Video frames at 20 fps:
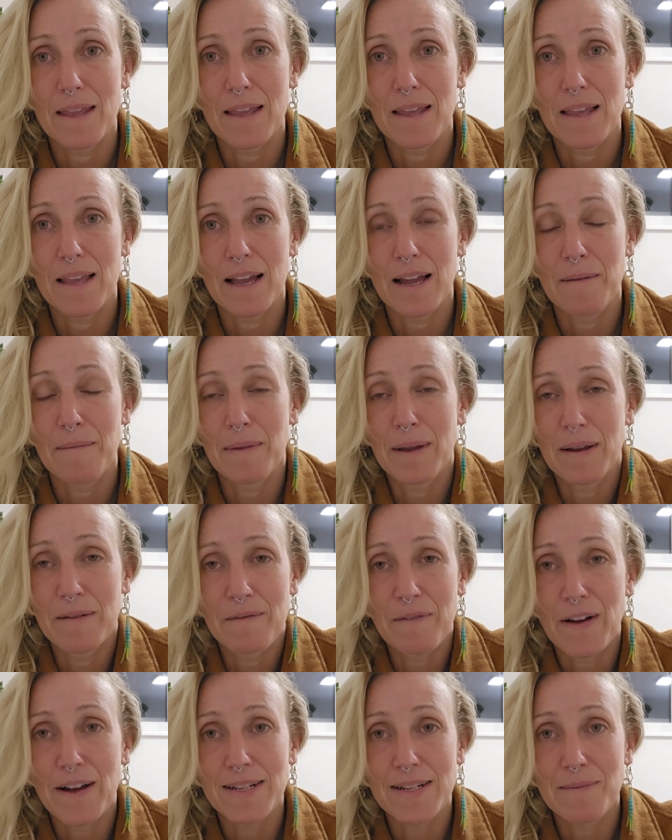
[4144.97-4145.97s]
In
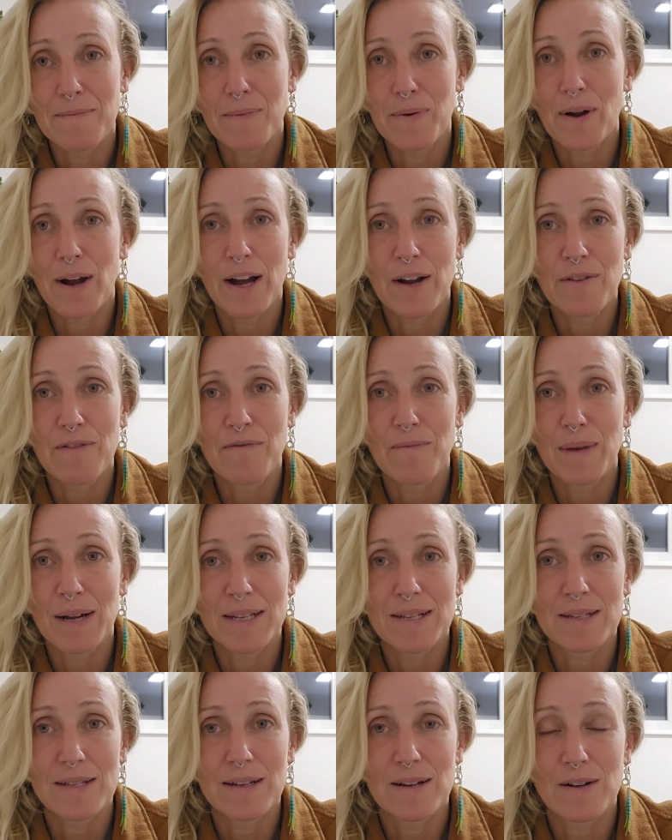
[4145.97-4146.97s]
fact, I'm proud of
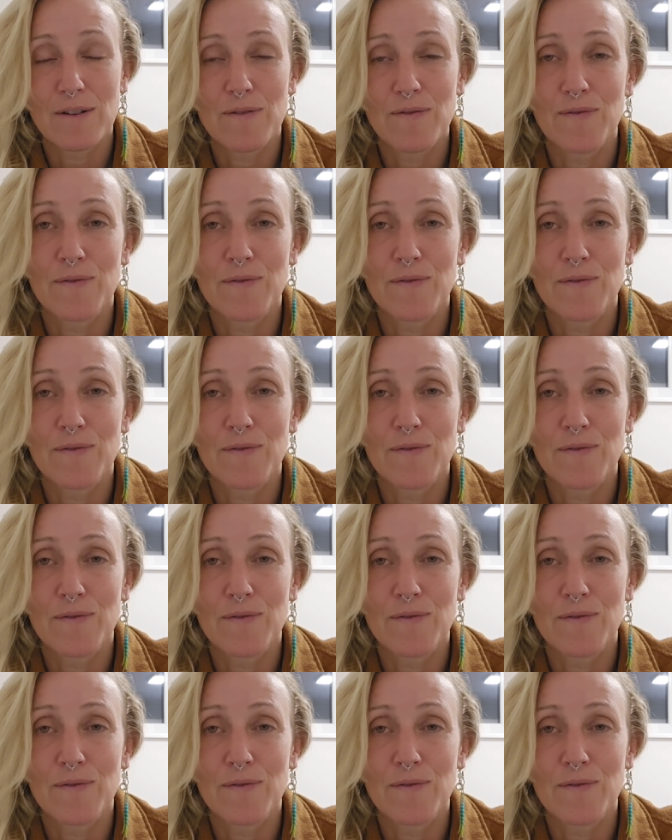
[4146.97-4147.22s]
myself.